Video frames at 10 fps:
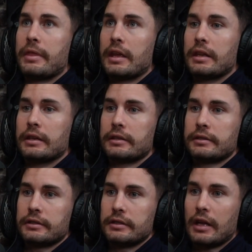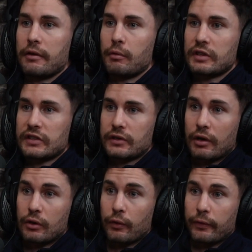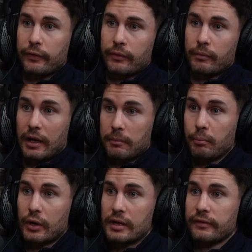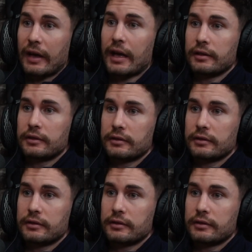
then, if we're just going off like body fat.